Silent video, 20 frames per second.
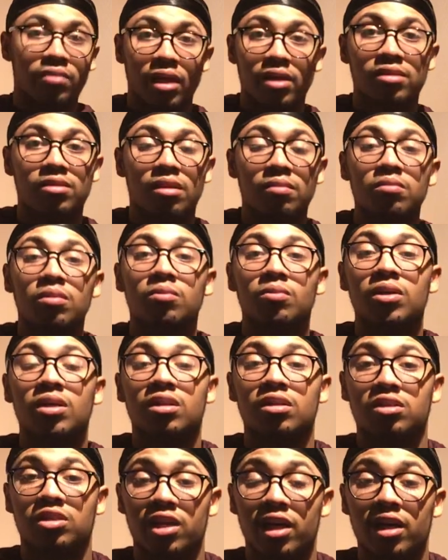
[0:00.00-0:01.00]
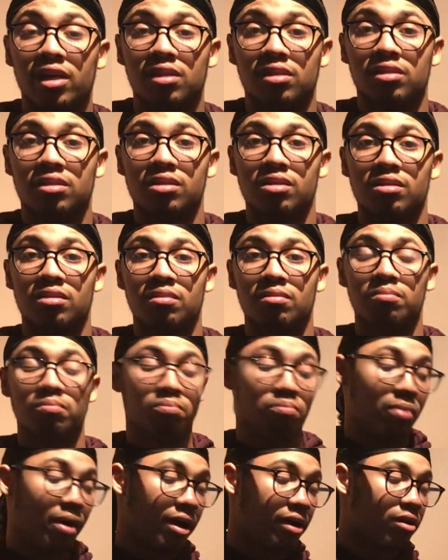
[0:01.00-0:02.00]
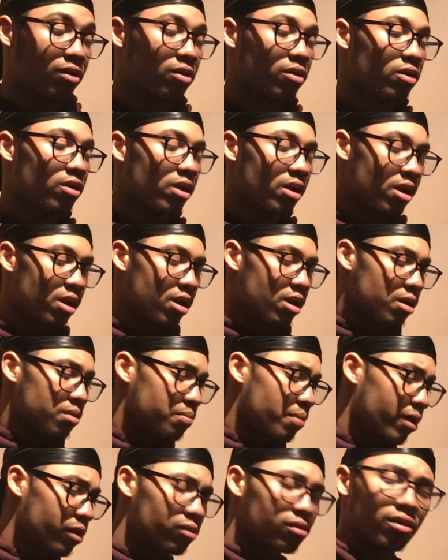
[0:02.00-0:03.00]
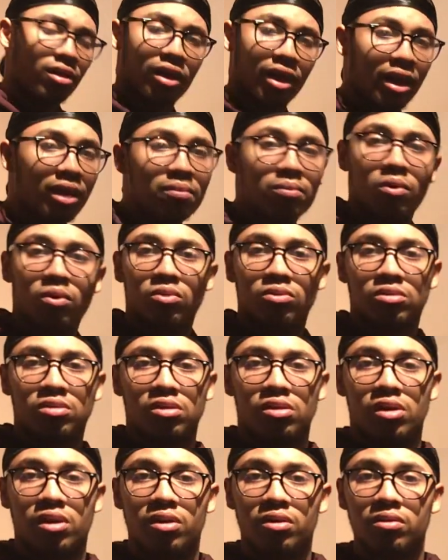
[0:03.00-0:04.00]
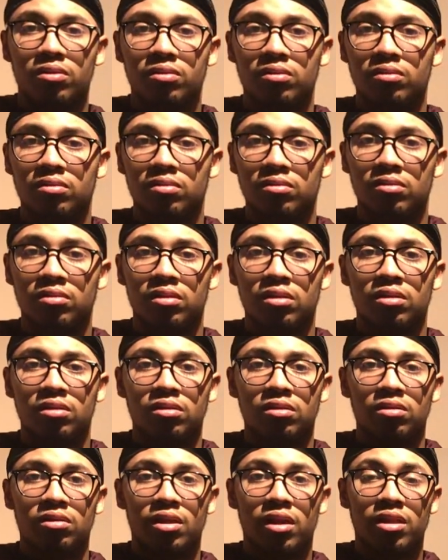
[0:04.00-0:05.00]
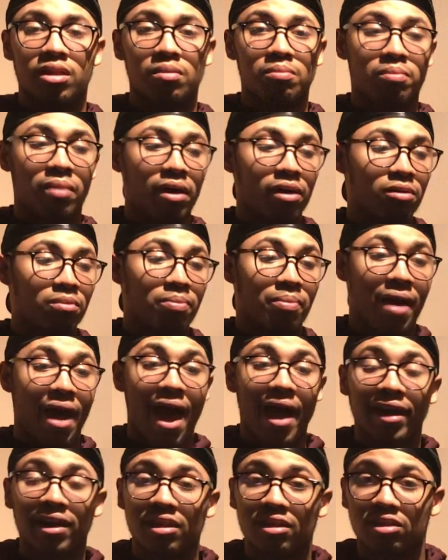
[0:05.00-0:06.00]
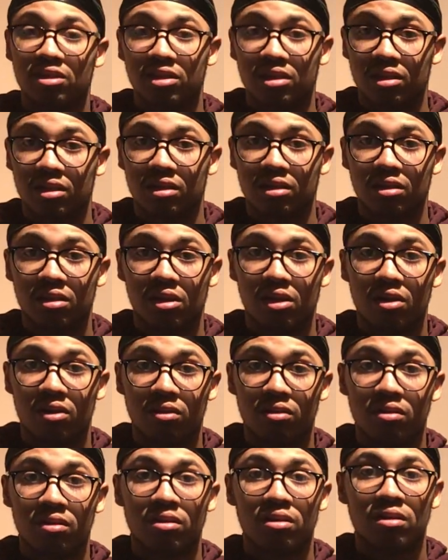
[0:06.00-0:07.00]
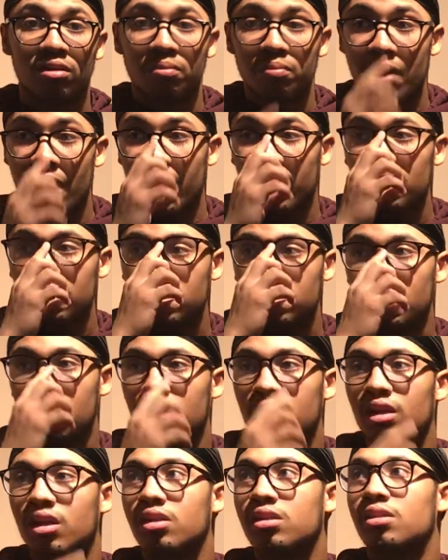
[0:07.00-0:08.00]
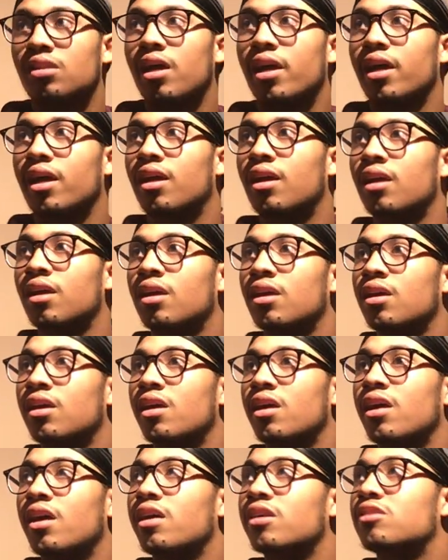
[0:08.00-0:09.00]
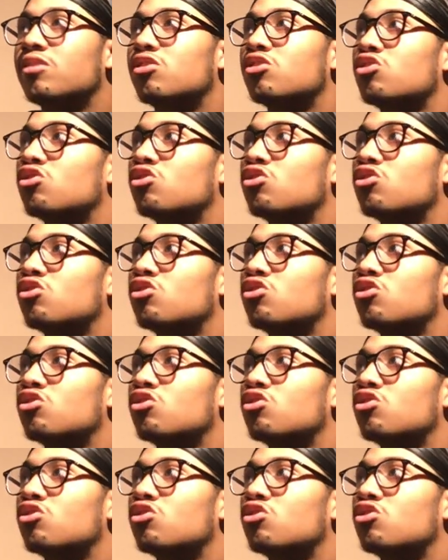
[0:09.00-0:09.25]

That's something we can change. Better labels, and then better packaging, Packaging is like, it's